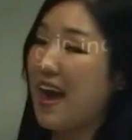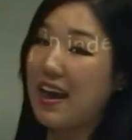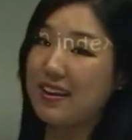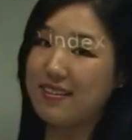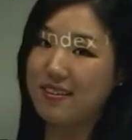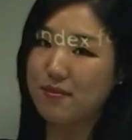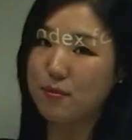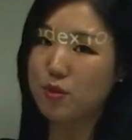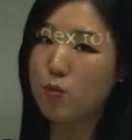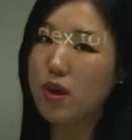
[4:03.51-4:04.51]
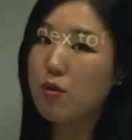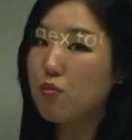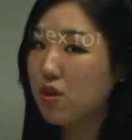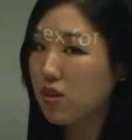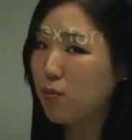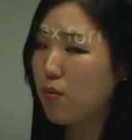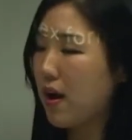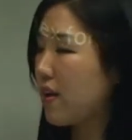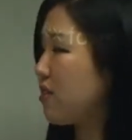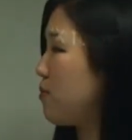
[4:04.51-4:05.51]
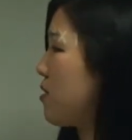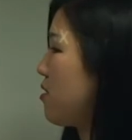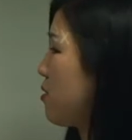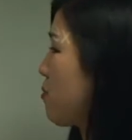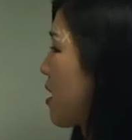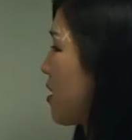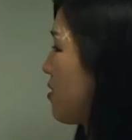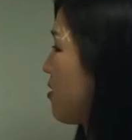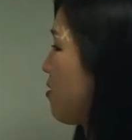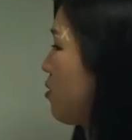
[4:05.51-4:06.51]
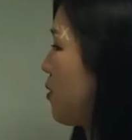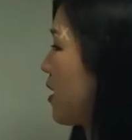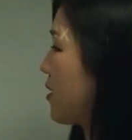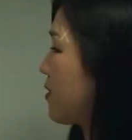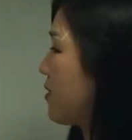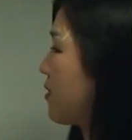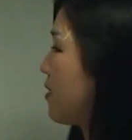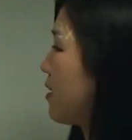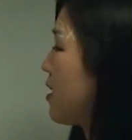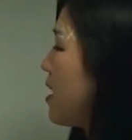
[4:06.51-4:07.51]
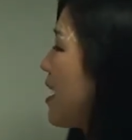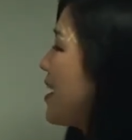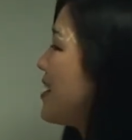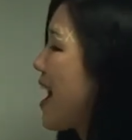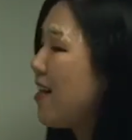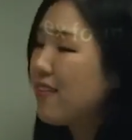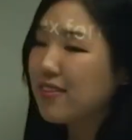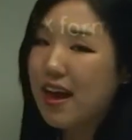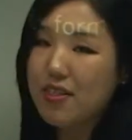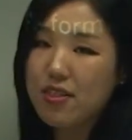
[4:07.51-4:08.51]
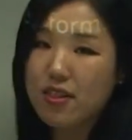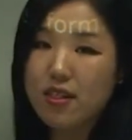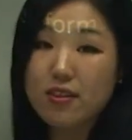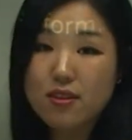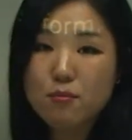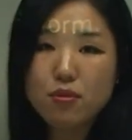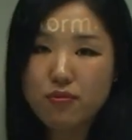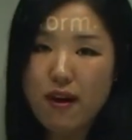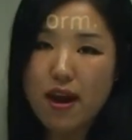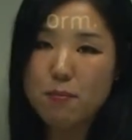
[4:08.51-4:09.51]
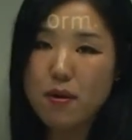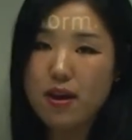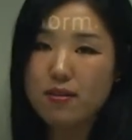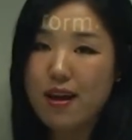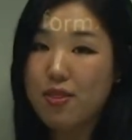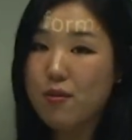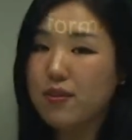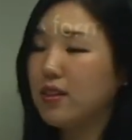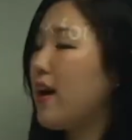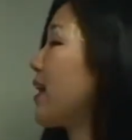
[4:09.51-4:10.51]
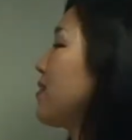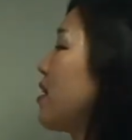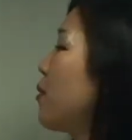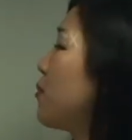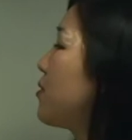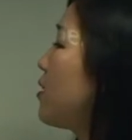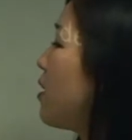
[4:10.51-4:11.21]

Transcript: eight. So we get rid of the brackets because the brackets are annoying us. Now let's gather, let's simplify it by gathering the like terms.